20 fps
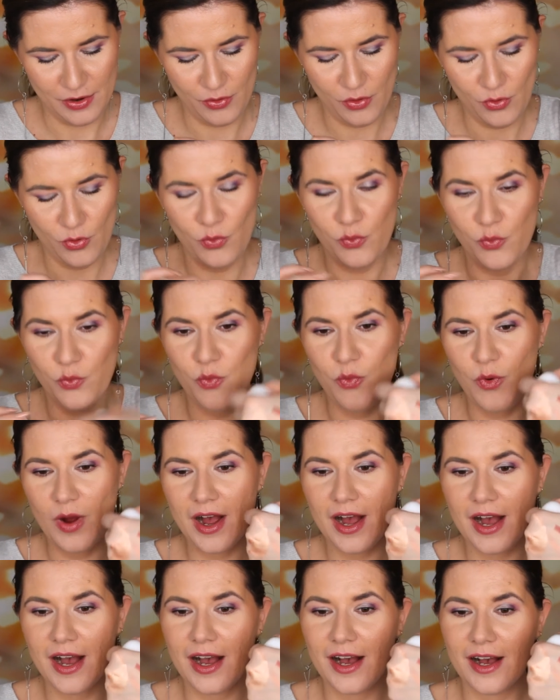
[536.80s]
Oh,
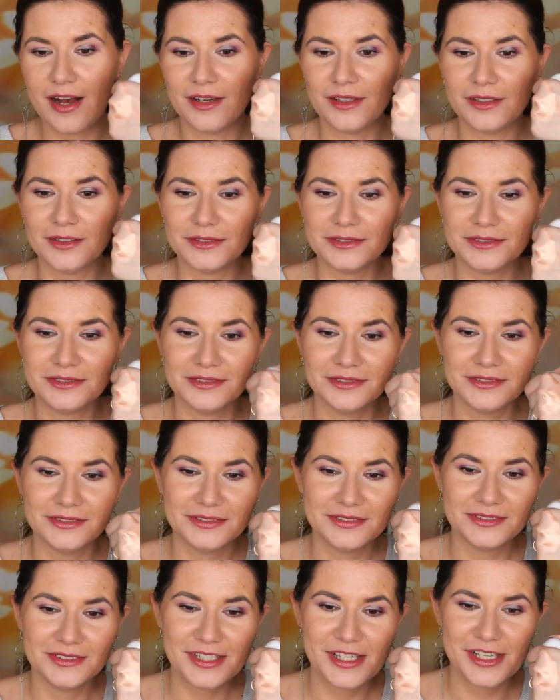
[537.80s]
wow.
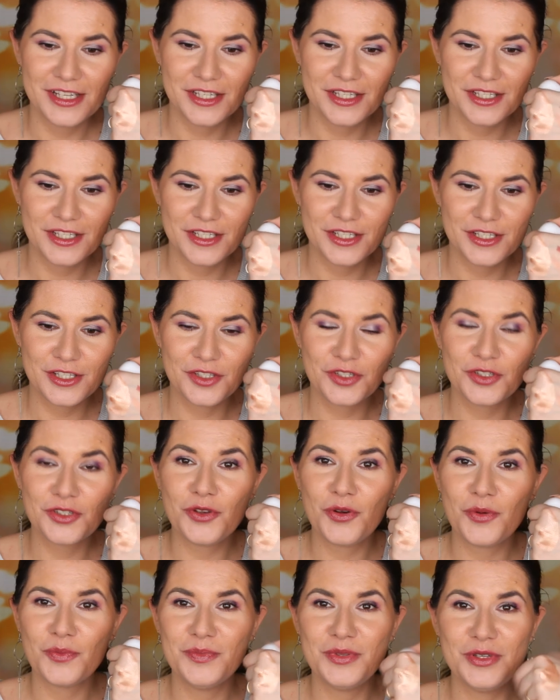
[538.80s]

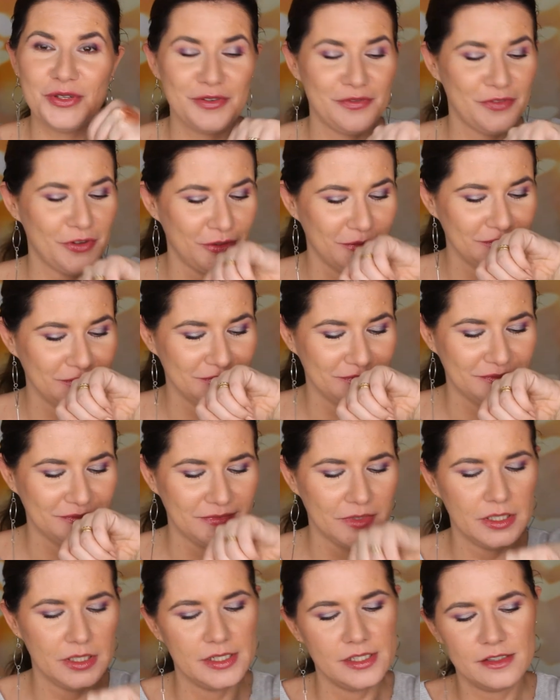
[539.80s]
So beautiful.
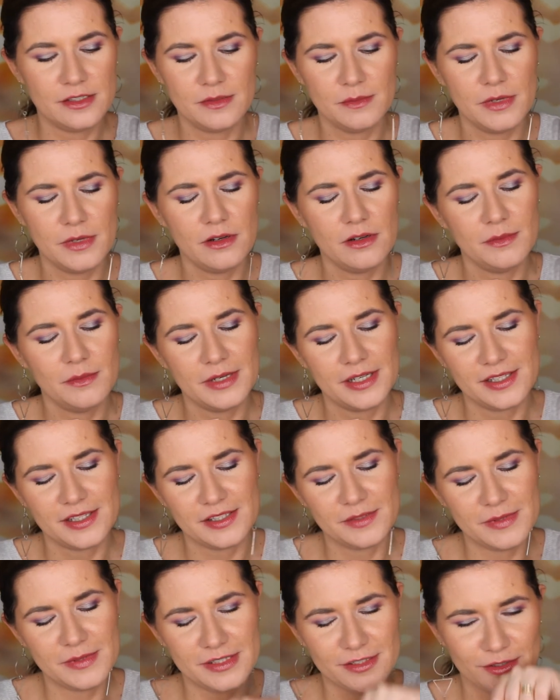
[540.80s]
And it's... Oh my god,
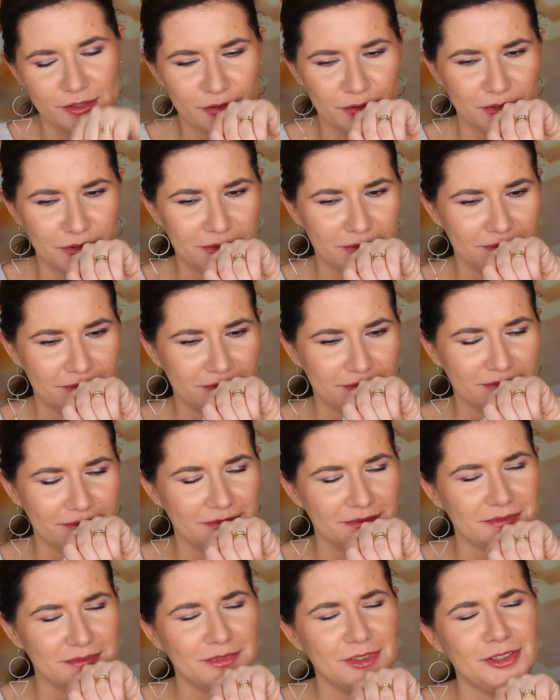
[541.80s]
it smells so good.
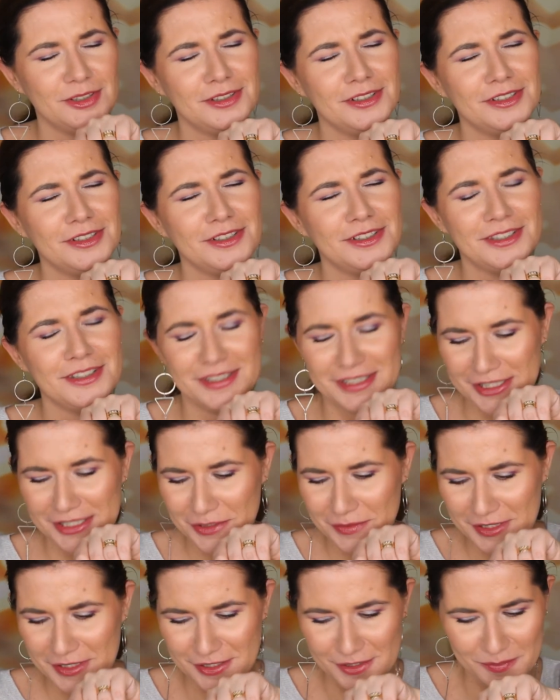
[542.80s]
Oh,
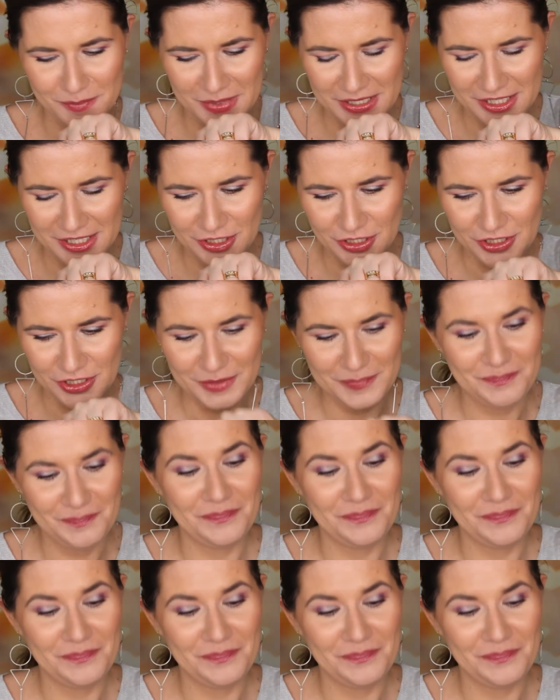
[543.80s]
it smells beach.